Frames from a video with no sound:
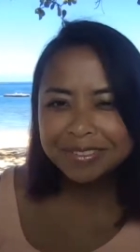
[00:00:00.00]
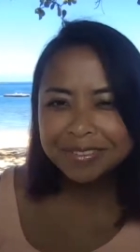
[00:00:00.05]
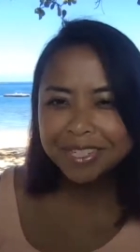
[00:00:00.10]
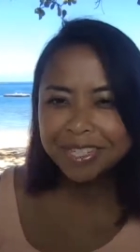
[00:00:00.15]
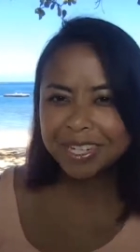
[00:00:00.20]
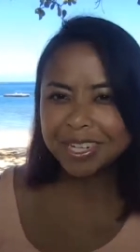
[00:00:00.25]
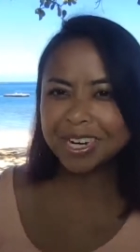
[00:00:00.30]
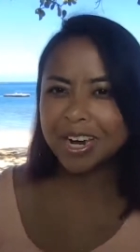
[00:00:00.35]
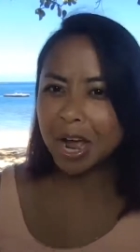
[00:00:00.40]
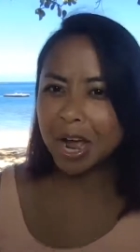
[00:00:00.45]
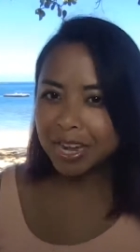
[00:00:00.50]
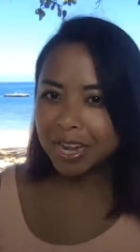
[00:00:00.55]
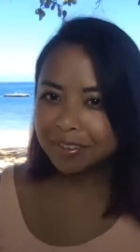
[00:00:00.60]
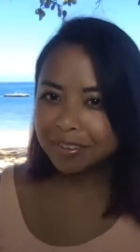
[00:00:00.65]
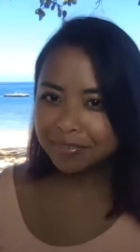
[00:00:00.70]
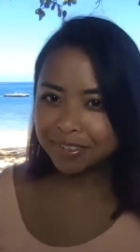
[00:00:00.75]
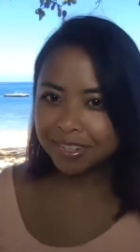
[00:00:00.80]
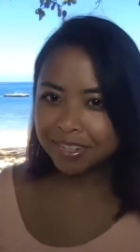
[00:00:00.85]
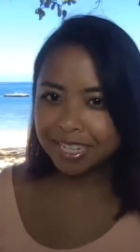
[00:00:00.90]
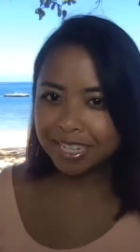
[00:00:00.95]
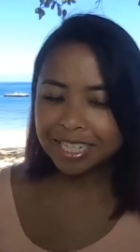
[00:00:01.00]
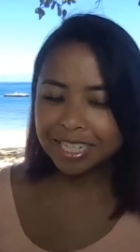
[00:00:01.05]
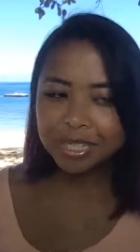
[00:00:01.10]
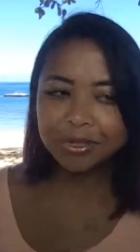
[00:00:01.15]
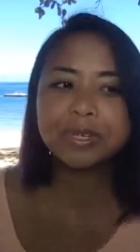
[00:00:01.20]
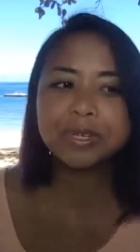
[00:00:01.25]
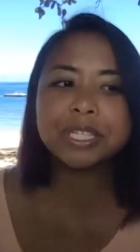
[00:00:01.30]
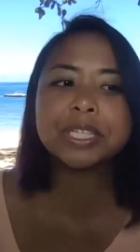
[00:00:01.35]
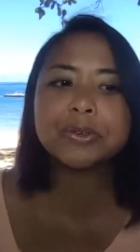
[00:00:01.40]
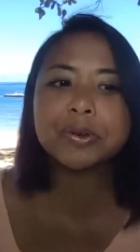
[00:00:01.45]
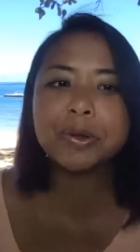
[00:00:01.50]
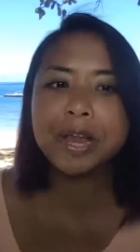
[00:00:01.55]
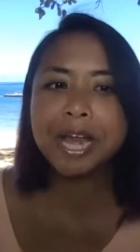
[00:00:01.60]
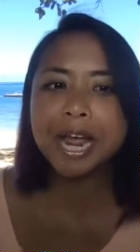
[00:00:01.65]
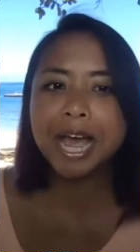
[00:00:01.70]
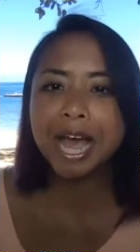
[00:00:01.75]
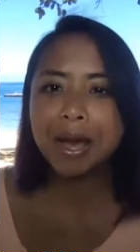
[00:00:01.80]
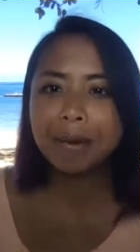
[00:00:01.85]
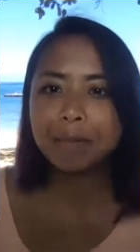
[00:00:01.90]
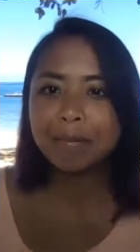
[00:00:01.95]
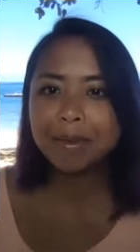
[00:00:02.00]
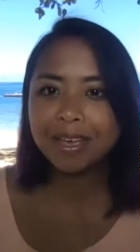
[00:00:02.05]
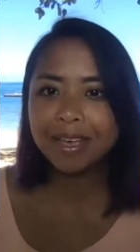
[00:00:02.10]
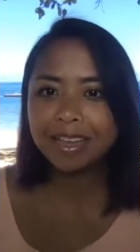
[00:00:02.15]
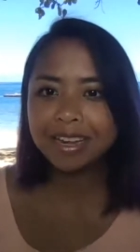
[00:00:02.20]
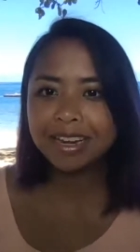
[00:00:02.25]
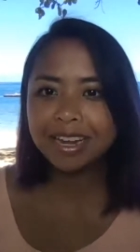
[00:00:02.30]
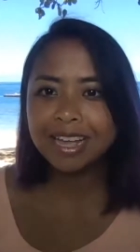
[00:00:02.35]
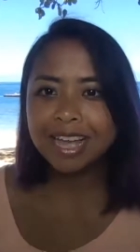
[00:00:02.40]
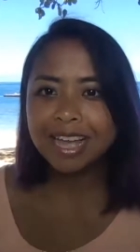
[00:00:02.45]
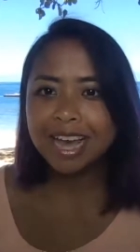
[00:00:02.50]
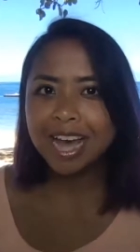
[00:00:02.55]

which I kind of feel like is what's going to happen,